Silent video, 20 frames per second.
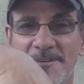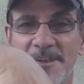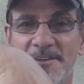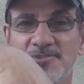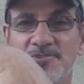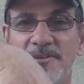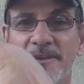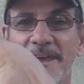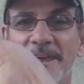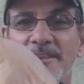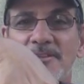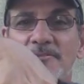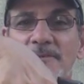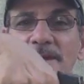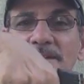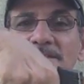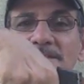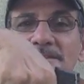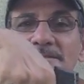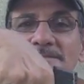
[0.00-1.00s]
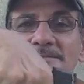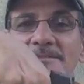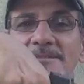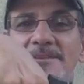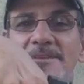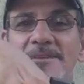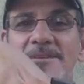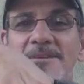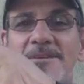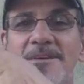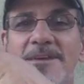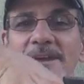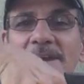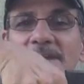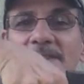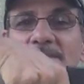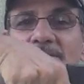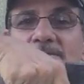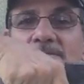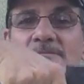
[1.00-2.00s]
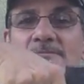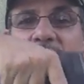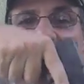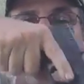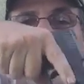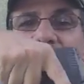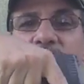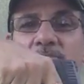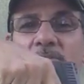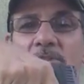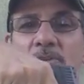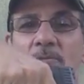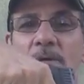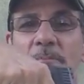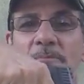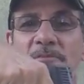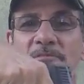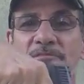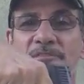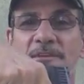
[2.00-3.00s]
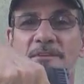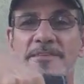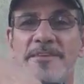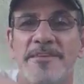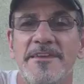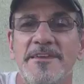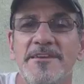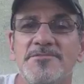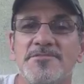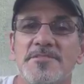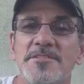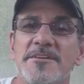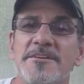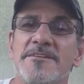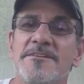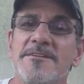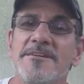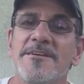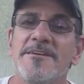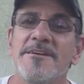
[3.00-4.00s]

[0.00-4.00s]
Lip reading: get your hand around it and withdraw the weapon fairly easily.